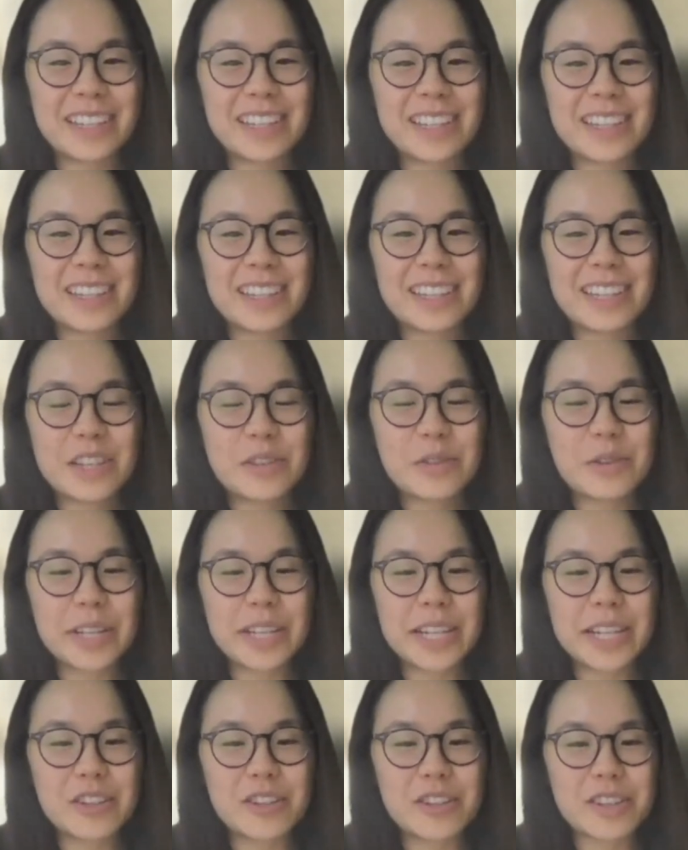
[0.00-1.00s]
It's really
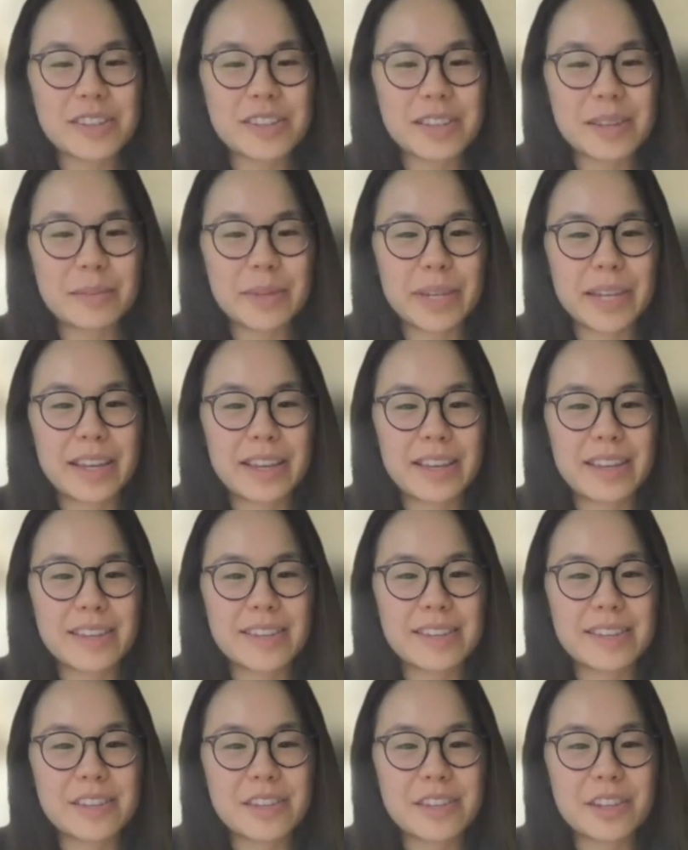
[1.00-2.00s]
interesting
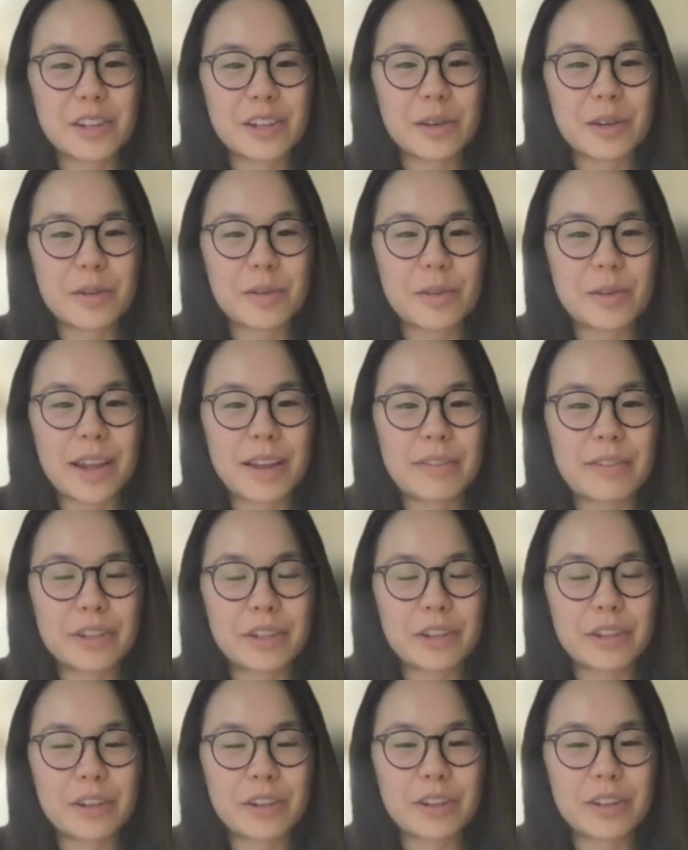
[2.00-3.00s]
because,
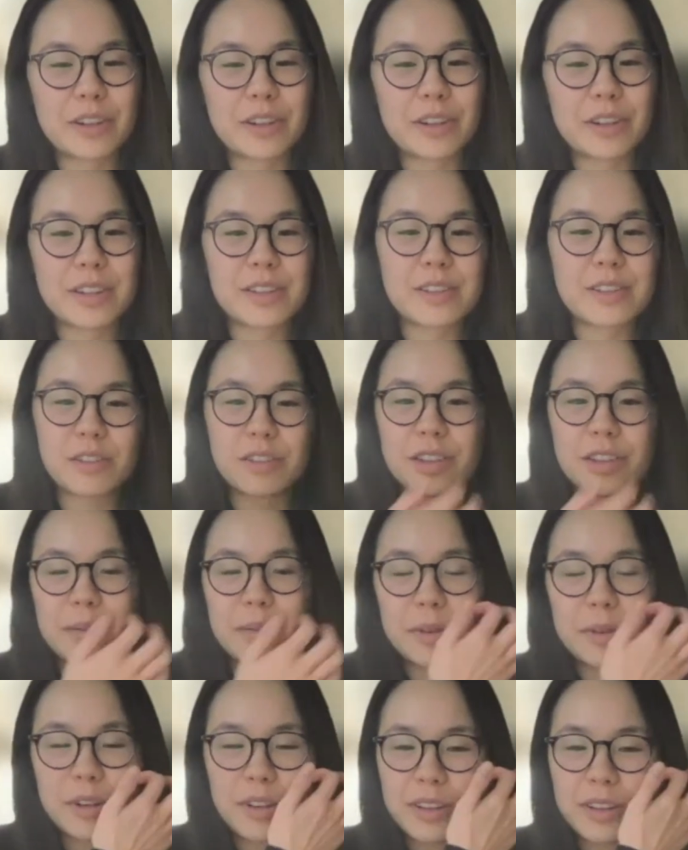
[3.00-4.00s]
after a certain
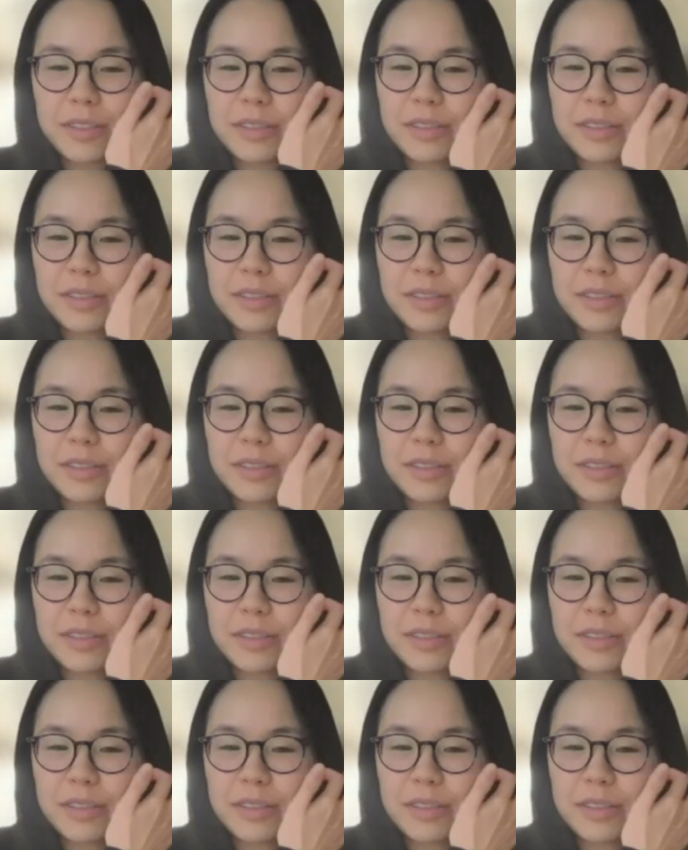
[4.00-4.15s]
number of